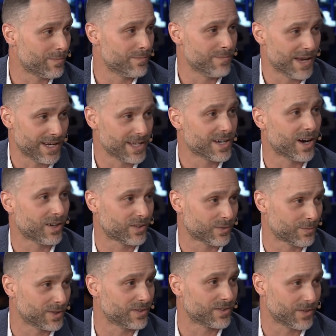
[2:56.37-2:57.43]
many
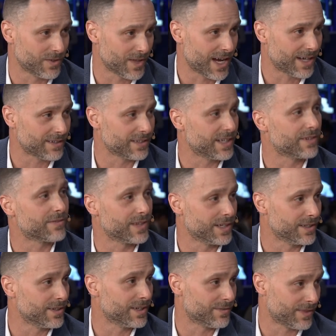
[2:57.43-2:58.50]
customers do that if
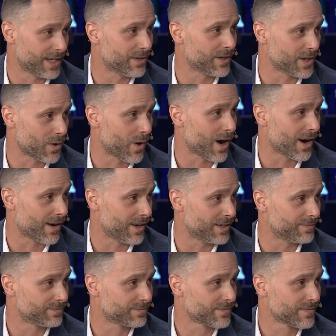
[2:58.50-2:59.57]
they, if they require it.
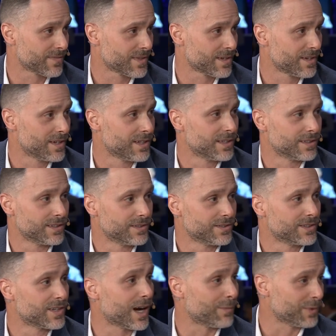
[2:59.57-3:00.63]

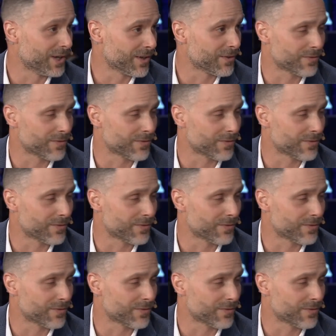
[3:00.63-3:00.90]
A couple other